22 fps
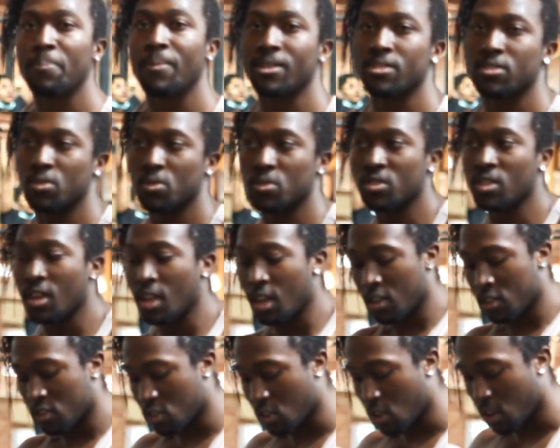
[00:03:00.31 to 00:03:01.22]
muscles.
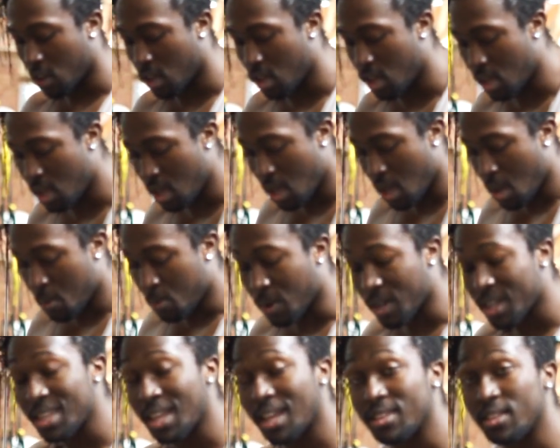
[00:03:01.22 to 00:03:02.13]
So
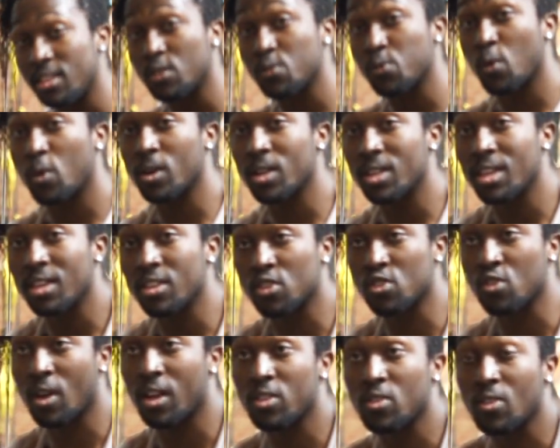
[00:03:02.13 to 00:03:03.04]
bringing our knees forward is
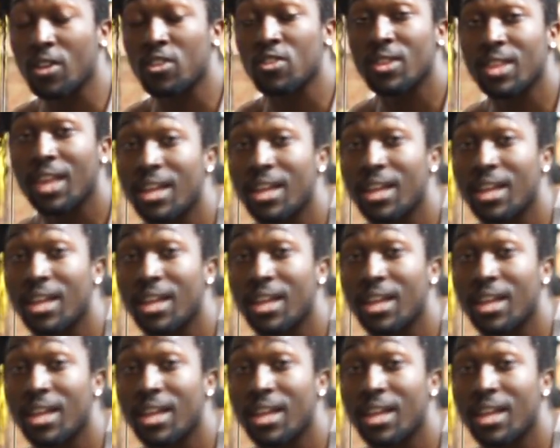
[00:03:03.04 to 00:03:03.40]
trying to actually